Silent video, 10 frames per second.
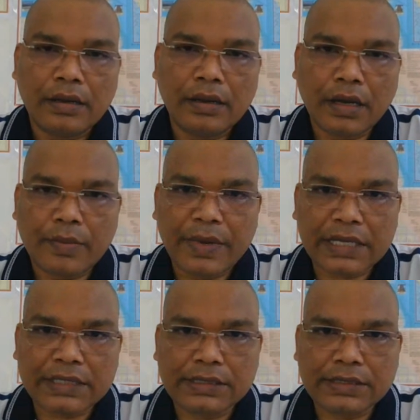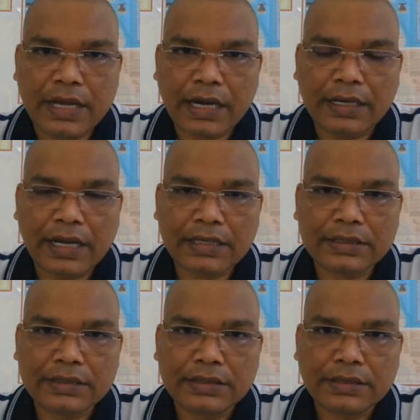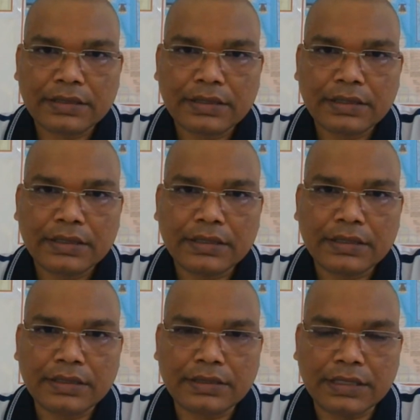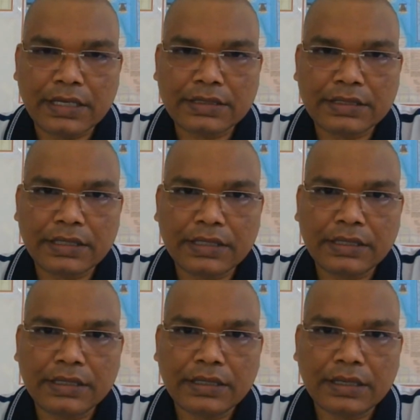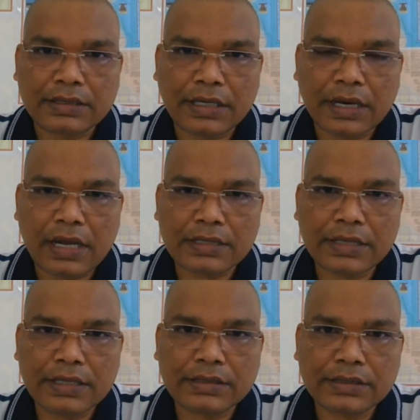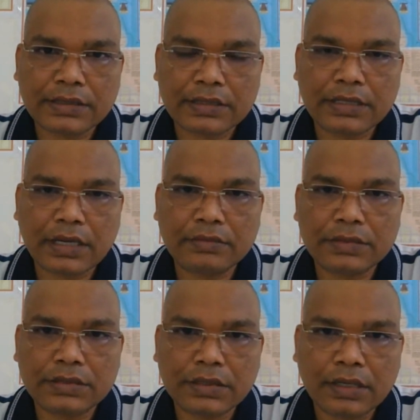Income tax is direct tax. GST, central excise, customs